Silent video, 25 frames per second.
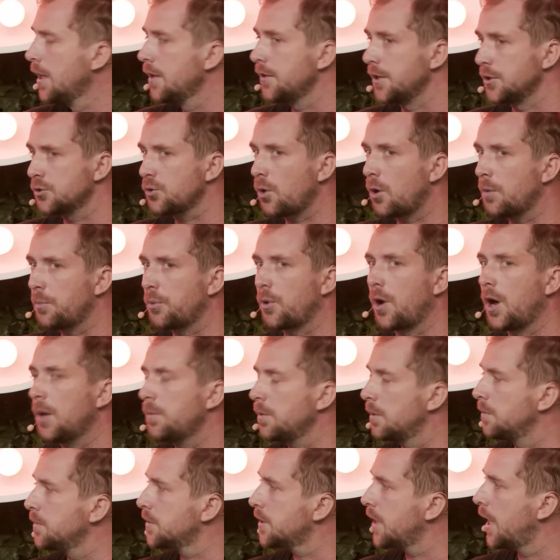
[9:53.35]
These are all
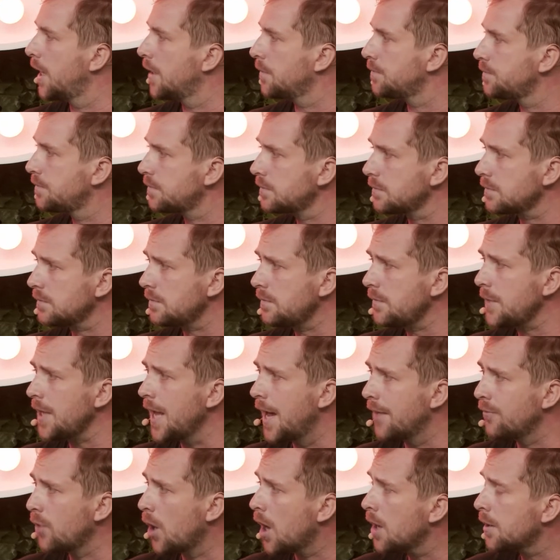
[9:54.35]
problems that
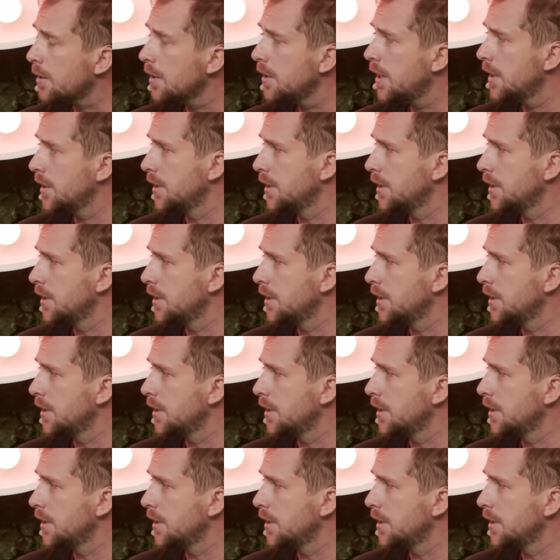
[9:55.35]
have not